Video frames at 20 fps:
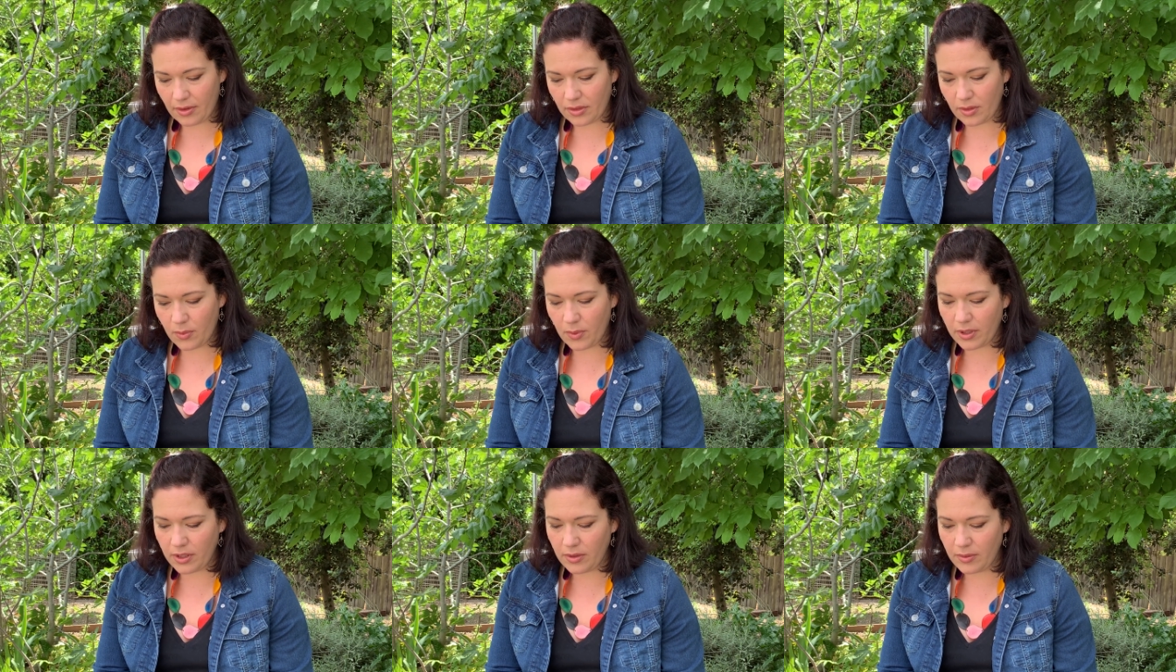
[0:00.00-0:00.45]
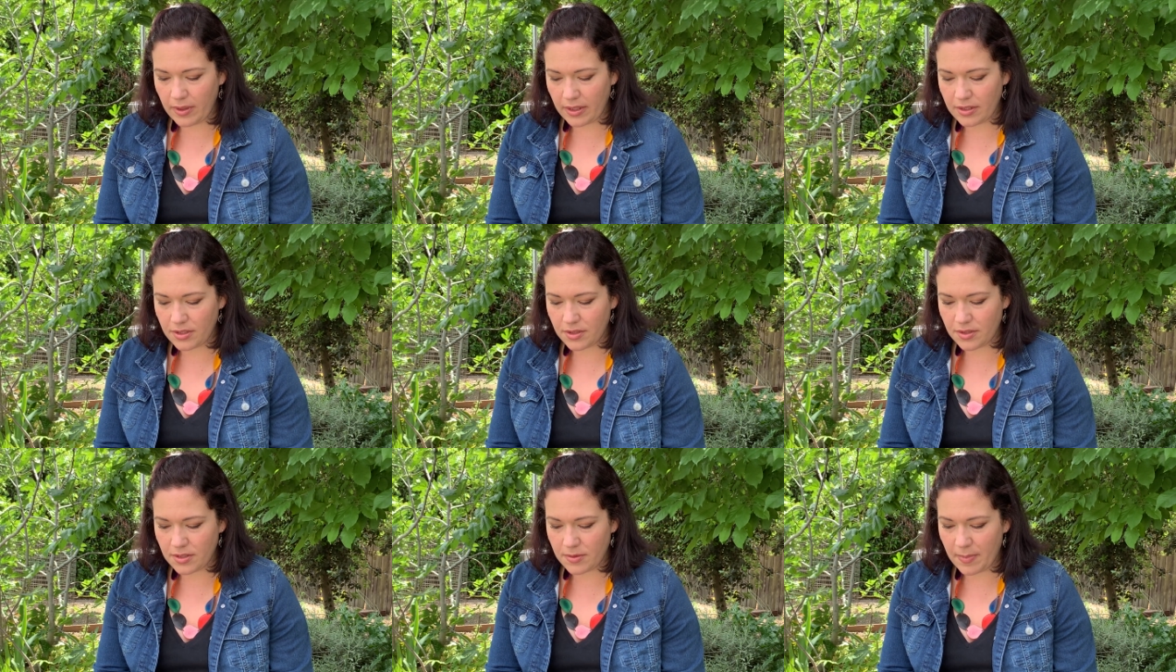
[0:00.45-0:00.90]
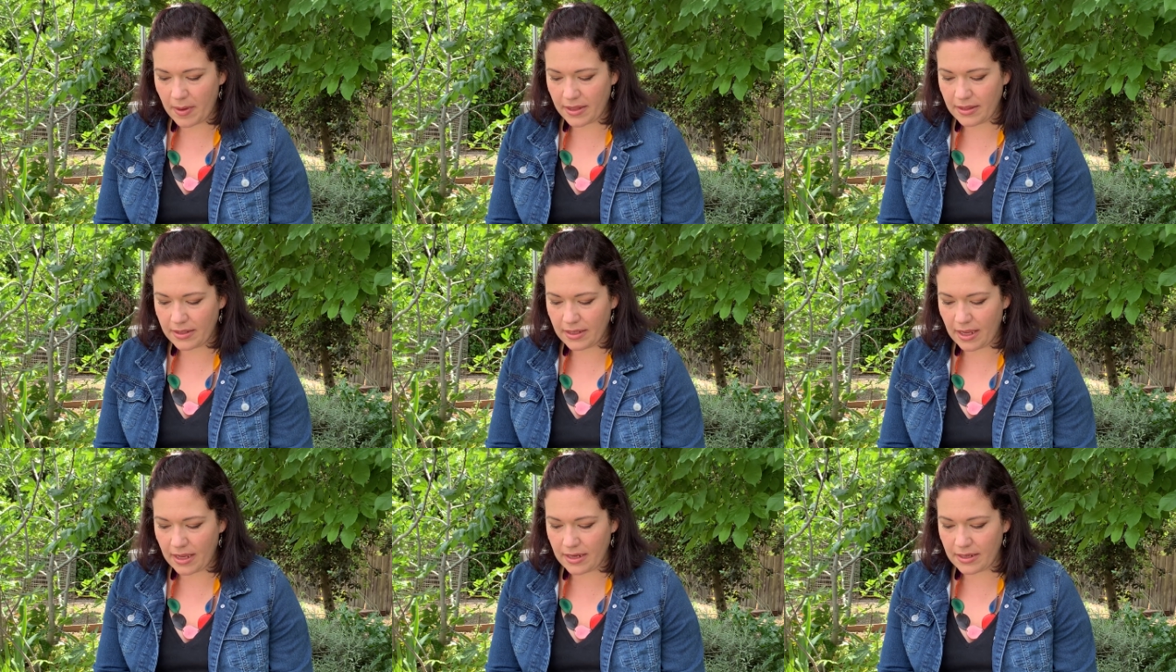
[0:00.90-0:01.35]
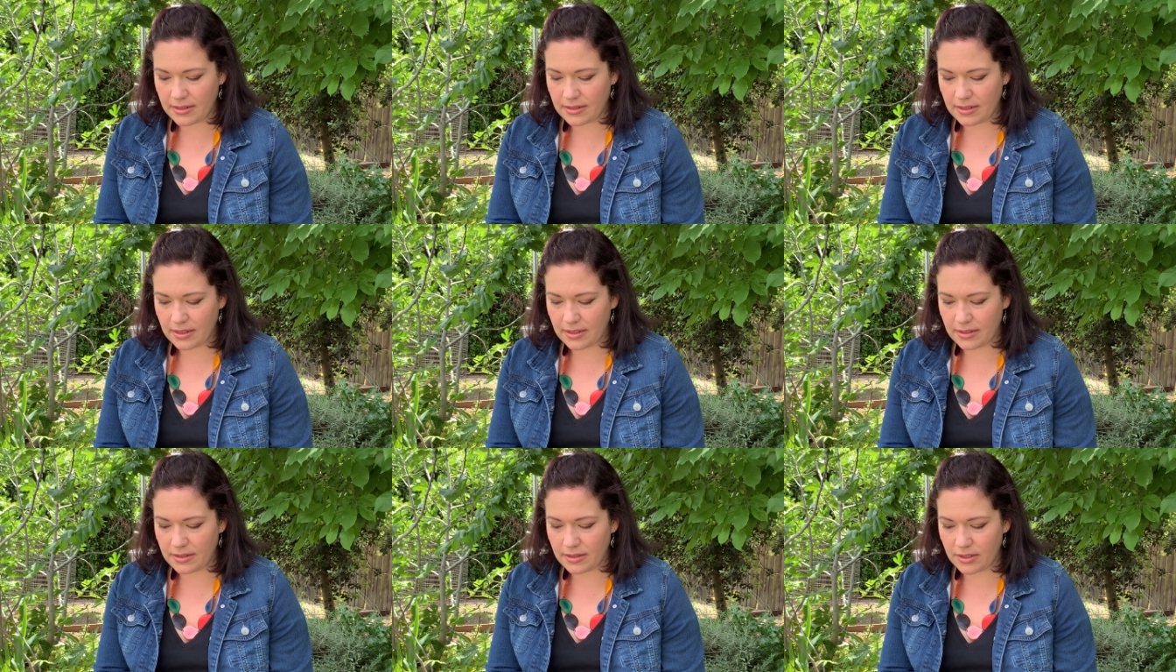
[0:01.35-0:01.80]
The one who enters by the gate
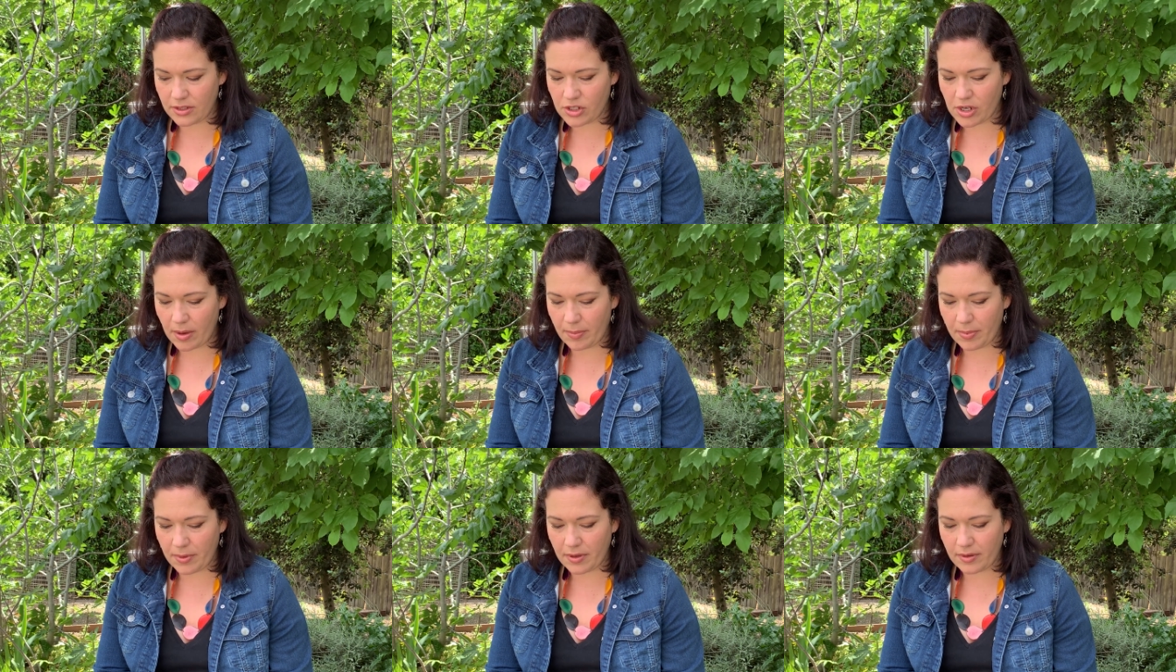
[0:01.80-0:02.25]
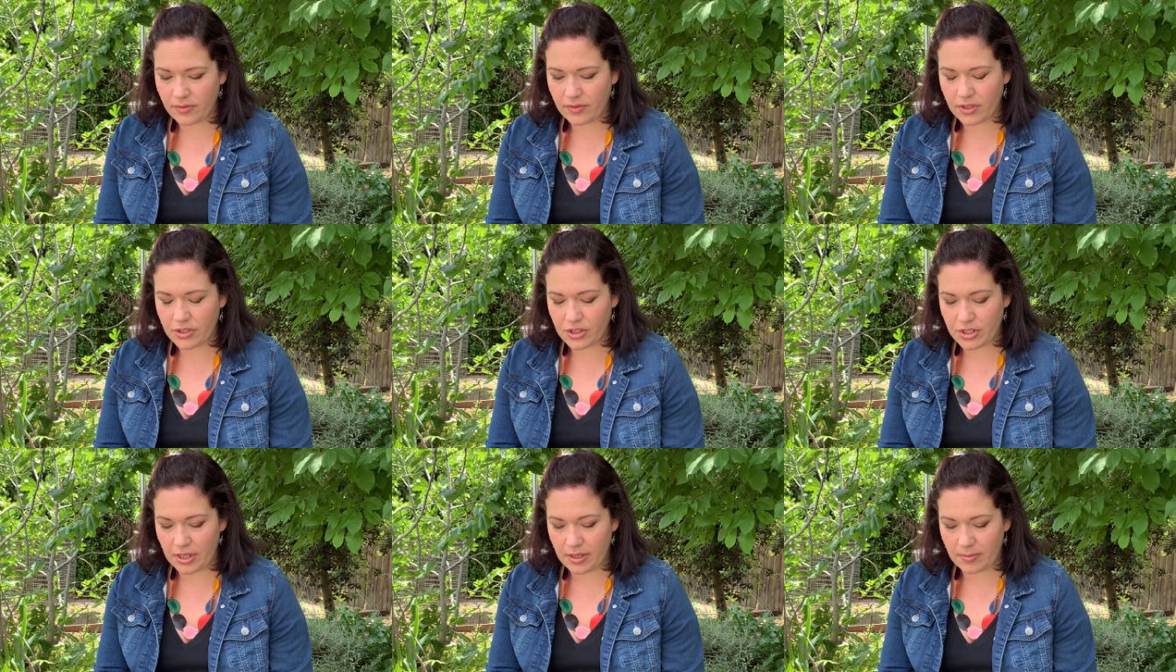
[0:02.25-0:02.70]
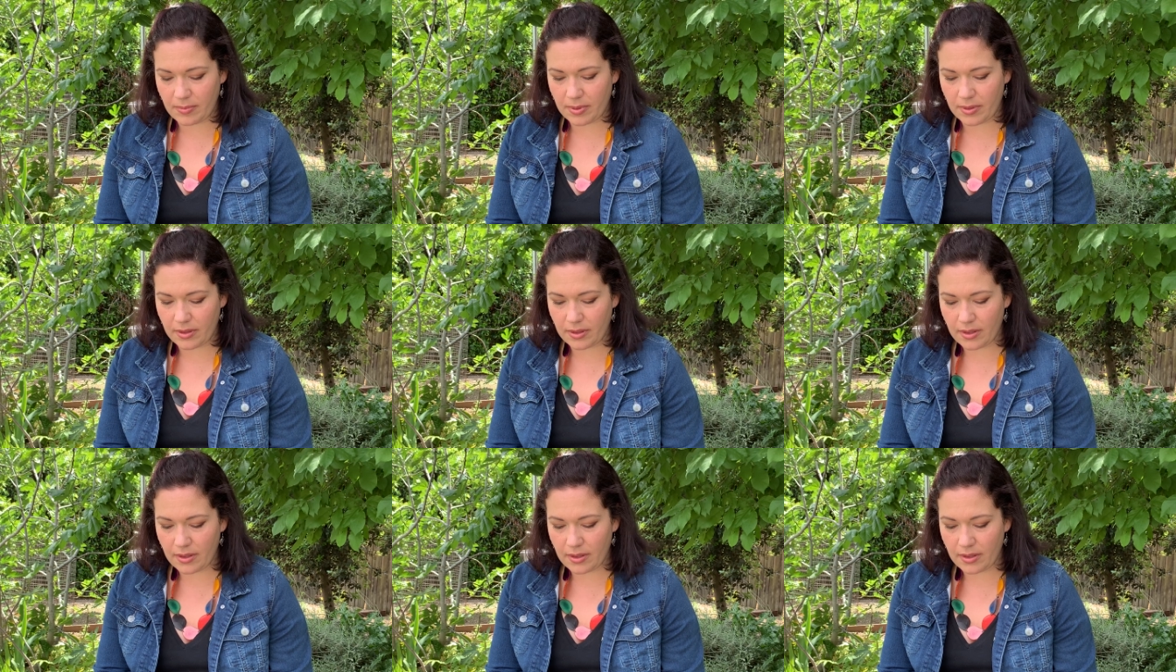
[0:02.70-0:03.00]
is the shepherd of the sheep.